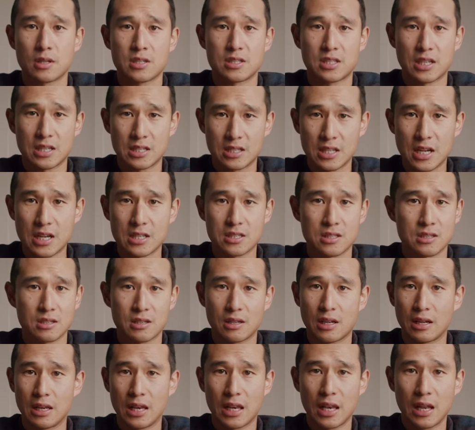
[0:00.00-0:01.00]
I said yes,
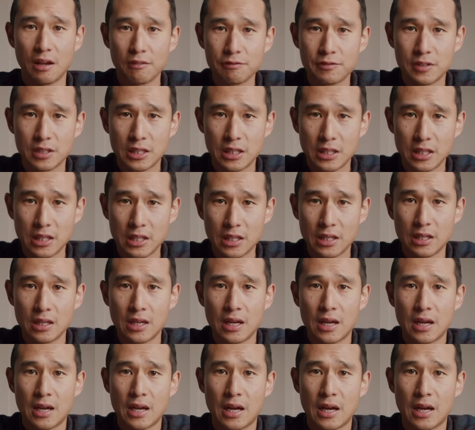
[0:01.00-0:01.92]
I love the gear.